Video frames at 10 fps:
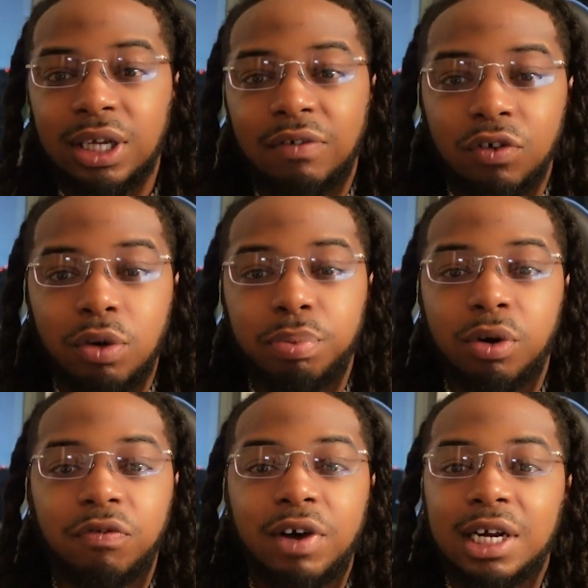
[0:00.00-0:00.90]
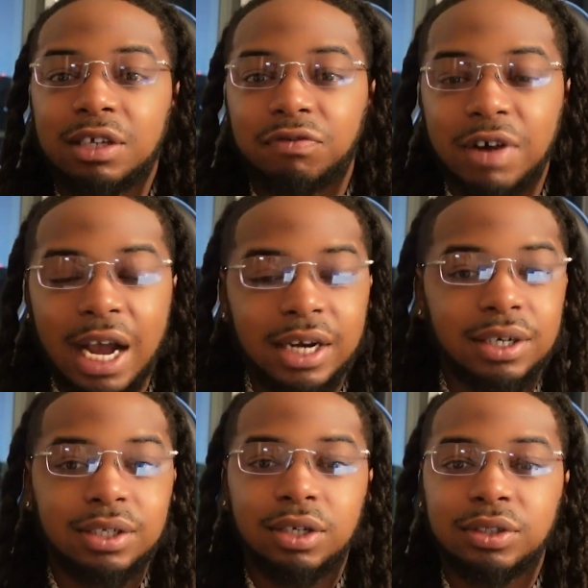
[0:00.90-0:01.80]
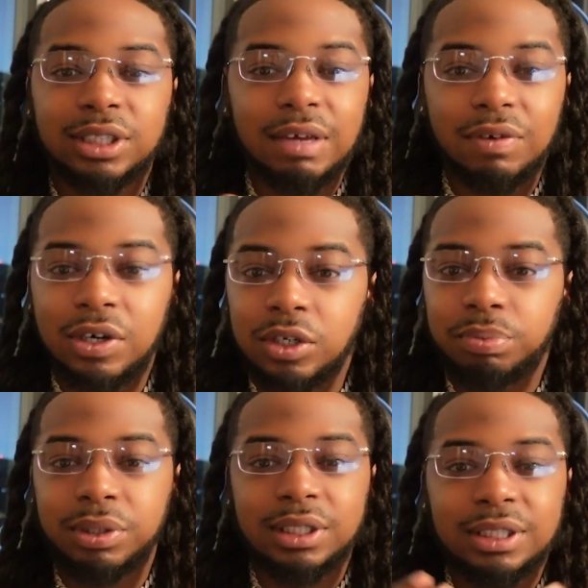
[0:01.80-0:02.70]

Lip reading: If your profile is fire, you know, 700 plus,